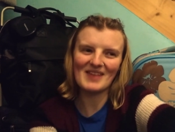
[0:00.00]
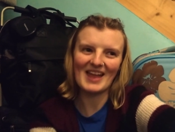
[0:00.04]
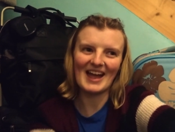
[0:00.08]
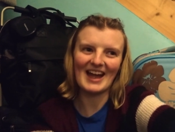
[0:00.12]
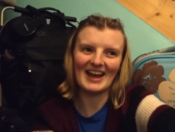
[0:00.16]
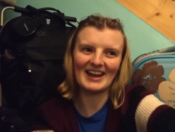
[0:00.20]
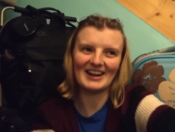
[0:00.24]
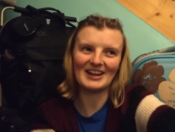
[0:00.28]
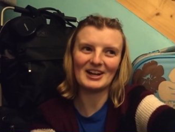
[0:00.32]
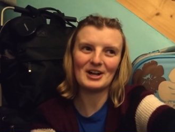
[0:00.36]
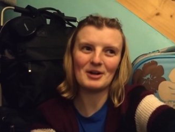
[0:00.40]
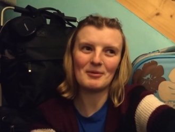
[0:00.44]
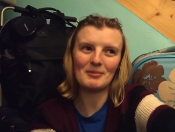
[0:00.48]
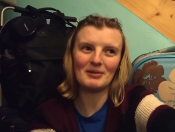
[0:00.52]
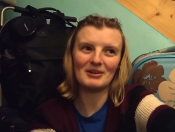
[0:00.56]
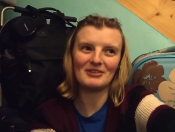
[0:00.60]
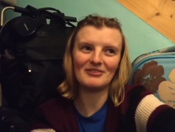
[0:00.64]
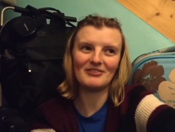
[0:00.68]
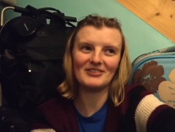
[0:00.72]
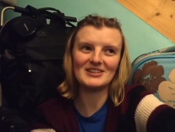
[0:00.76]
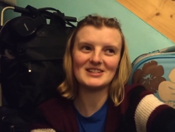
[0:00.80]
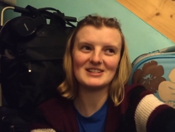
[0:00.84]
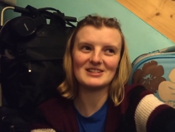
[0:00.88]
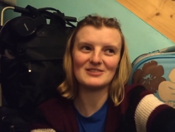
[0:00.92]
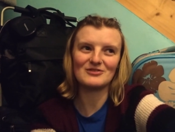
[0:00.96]
And a couple of
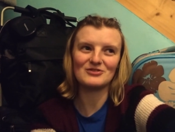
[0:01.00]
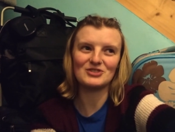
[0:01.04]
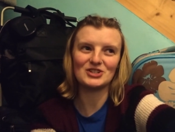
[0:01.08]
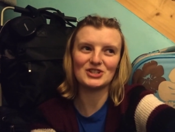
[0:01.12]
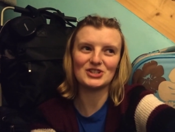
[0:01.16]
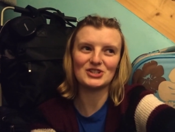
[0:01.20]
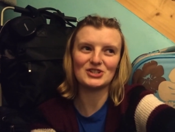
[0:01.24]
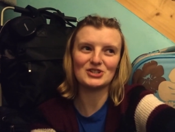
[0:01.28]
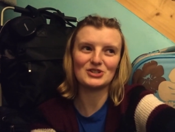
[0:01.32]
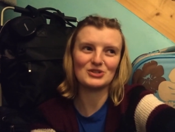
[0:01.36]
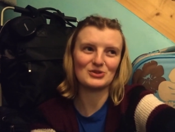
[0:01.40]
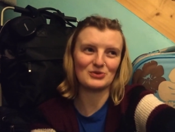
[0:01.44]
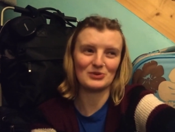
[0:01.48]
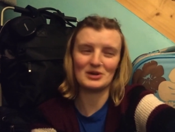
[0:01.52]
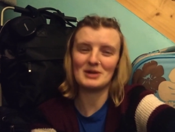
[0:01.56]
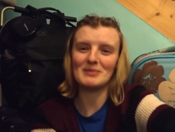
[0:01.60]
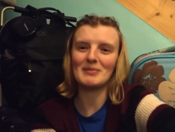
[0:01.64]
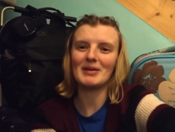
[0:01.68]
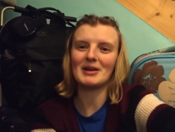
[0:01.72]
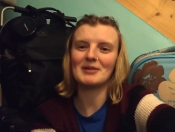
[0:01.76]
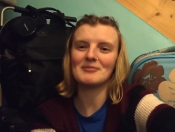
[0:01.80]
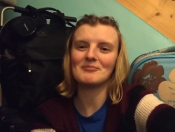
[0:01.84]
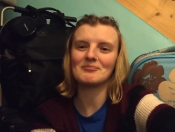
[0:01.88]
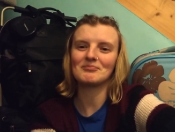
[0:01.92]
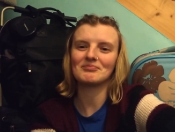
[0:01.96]
fits of just
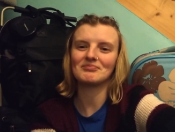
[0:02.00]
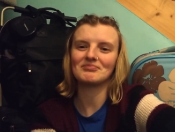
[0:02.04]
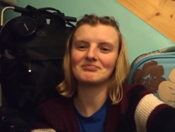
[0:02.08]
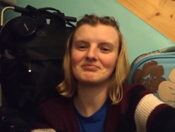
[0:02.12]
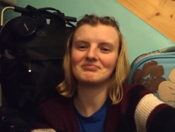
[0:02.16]
screaming